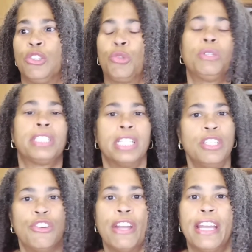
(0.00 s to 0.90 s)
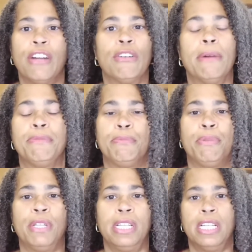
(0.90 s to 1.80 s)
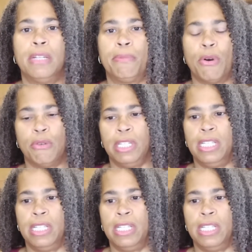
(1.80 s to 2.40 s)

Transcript: twisting your hair up to put it in a